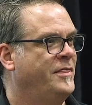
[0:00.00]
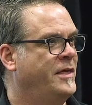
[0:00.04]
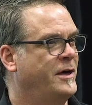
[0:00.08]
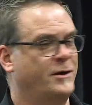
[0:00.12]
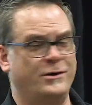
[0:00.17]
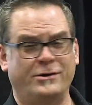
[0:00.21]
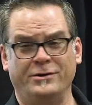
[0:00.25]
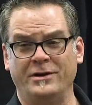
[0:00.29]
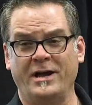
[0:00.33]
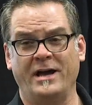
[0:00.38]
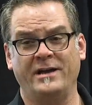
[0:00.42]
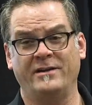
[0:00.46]
that
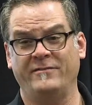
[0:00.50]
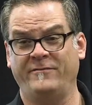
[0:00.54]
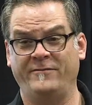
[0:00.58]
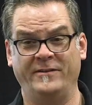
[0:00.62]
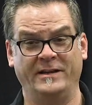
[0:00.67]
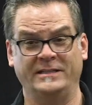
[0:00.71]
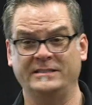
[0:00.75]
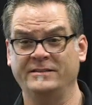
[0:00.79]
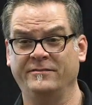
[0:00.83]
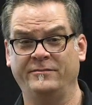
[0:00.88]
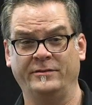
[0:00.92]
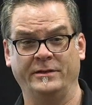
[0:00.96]
are not
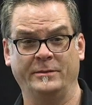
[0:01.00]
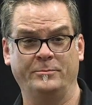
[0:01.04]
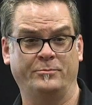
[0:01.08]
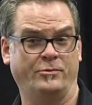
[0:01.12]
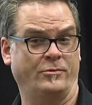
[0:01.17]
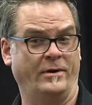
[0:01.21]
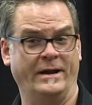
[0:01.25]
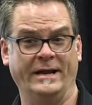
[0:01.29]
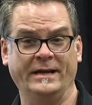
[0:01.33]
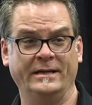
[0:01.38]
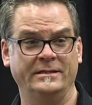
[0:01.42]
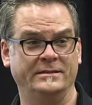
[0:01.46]
effectively
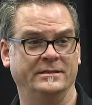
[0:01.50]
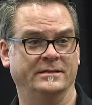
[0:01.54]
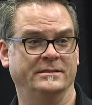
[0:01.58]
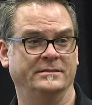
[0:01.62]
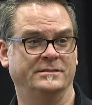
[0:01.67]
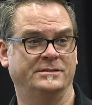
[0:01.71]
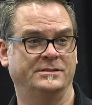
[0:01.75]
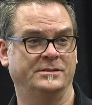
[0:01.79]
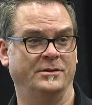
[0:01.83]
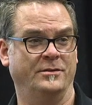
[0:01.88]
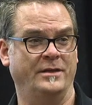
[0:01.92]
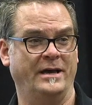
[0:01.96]

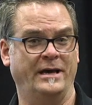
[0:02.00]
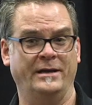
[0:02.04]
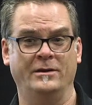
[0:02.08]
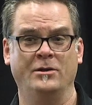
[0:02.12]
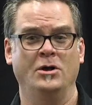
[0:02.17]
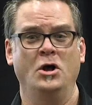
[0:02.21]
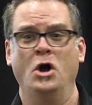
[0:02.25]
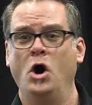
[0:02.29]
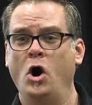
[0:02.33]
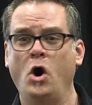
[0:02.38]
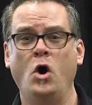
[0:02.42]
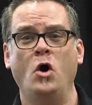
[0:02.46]
branded, so that,
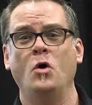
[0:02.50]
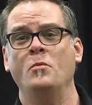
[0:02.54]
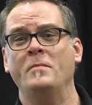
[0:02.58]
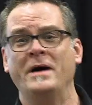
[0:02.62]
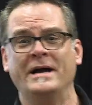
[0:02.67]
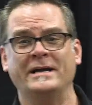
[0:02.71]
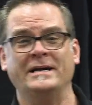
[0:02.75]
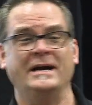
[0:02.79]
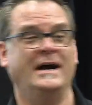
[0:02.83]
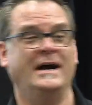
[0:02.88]
oh my